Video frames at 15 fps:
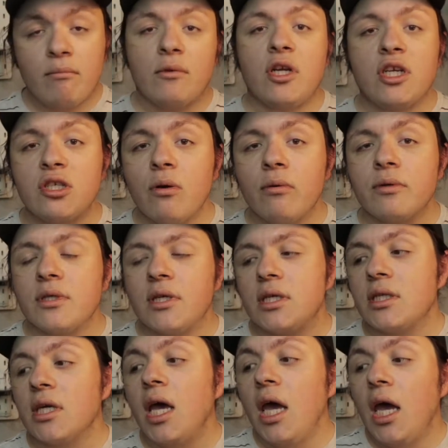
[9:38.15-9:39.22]
There's those
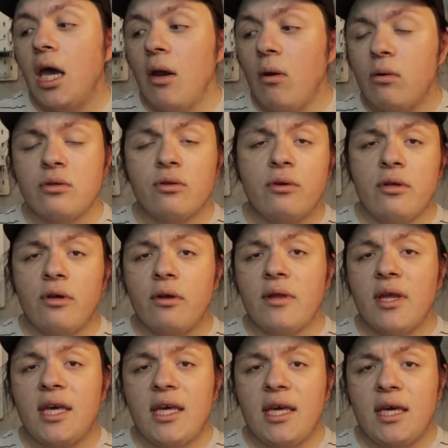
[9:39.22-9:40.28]
things. And also the other
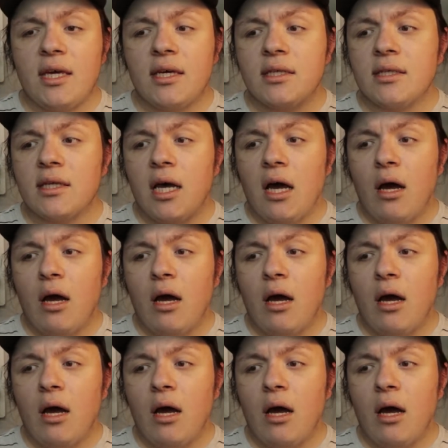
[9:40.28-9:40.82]
thing is,